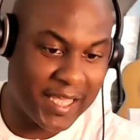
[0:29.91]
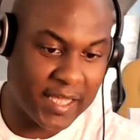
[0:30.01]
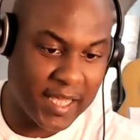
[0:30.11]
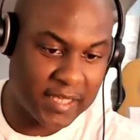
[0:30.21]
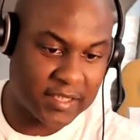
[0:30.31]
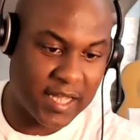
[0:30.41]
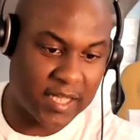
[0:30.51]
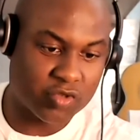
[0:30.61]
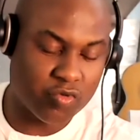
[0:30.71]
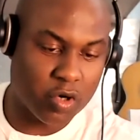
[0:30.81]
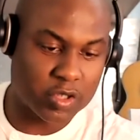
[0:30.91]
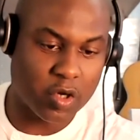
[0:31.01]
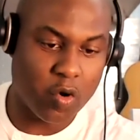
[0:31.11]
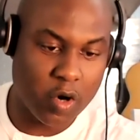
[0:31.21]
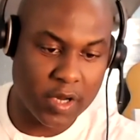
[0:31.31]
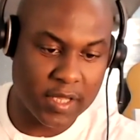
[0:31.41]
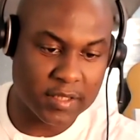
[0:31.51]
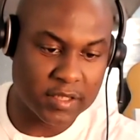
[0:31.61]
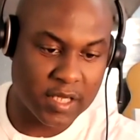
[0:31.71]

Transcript: guest that draws audience